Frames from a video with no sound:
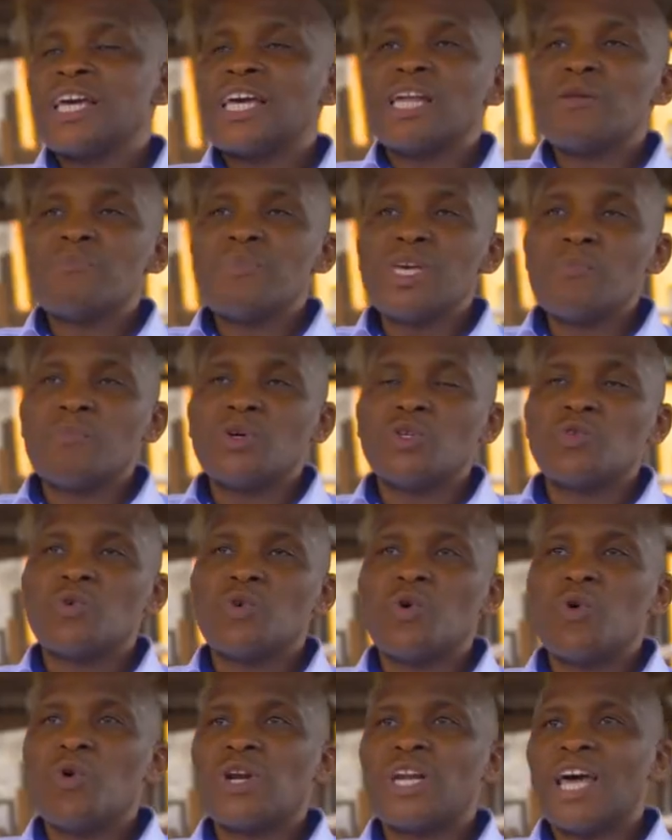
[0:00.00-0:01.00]
they can be able to
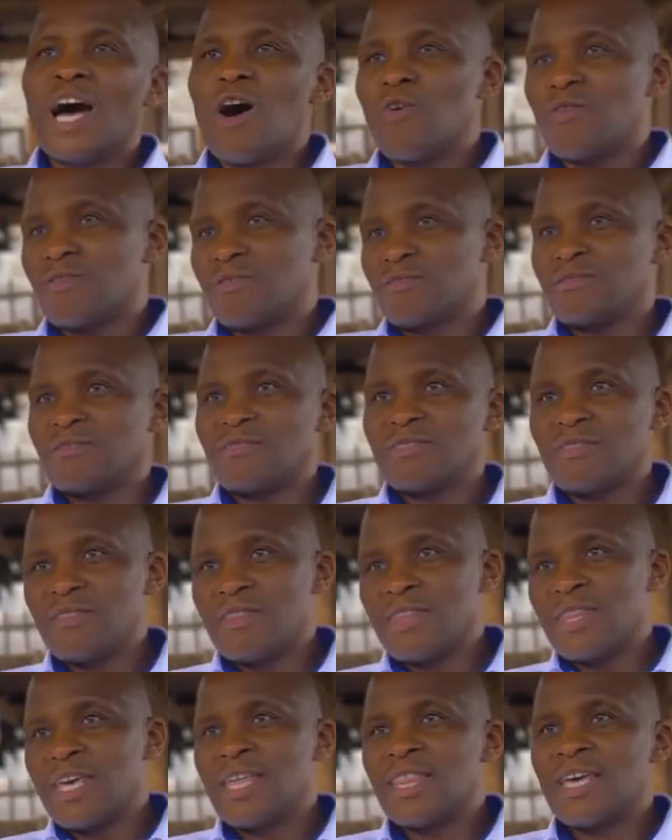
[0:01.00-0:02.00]
go down
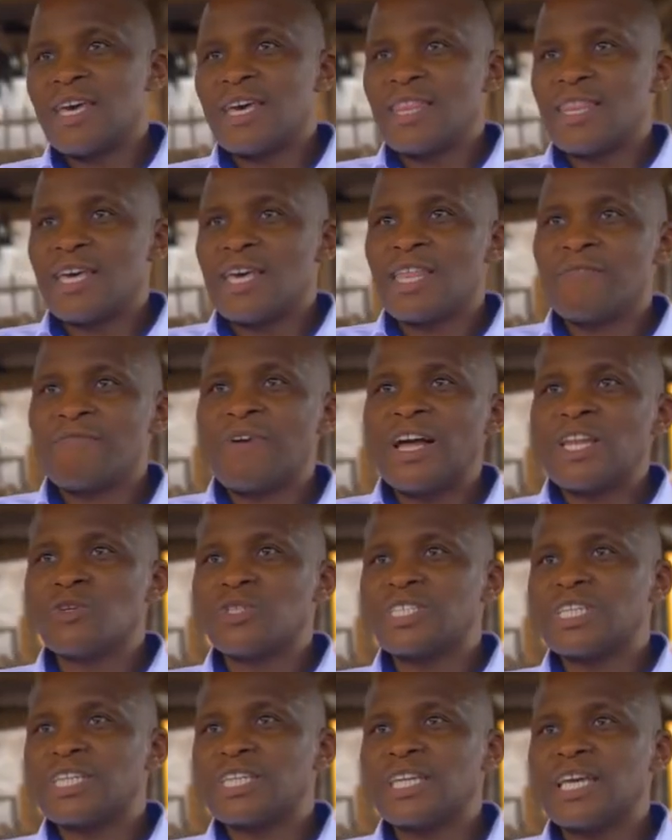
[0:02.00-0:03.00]
the, the, the value
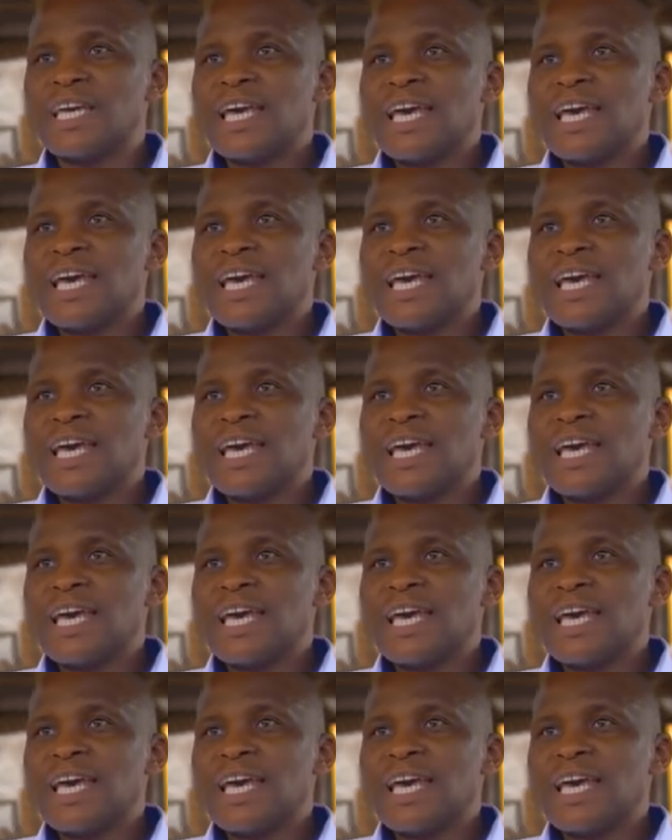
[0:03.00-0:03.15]
chain